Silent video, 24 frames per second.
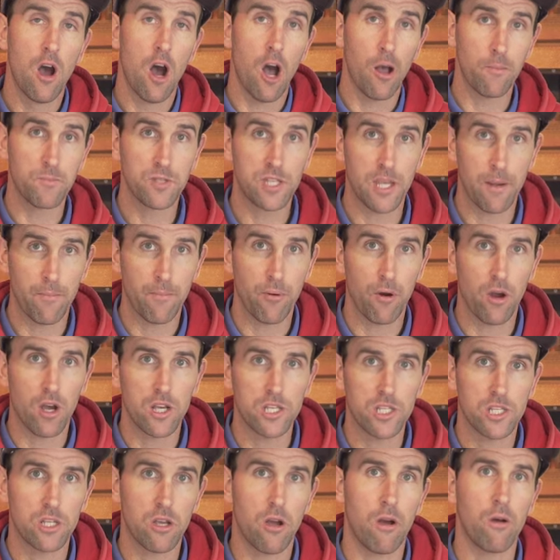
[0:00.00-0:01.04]
I'm Sam
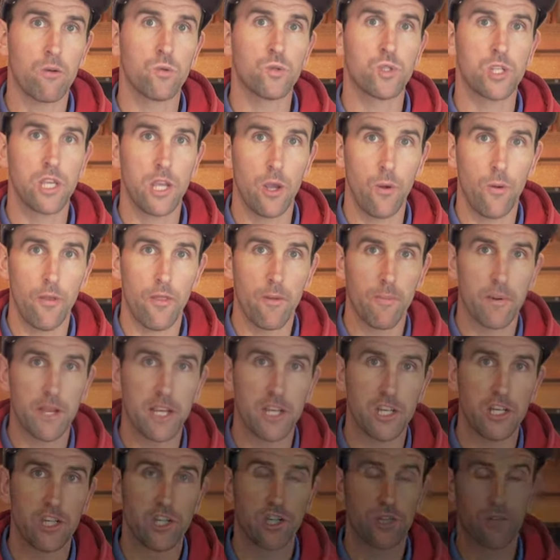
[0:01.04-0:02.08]
Price, I will see you at the
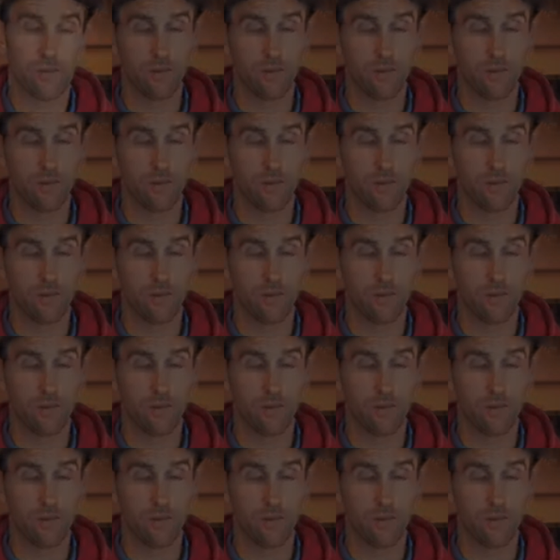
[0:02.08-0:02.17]
beach.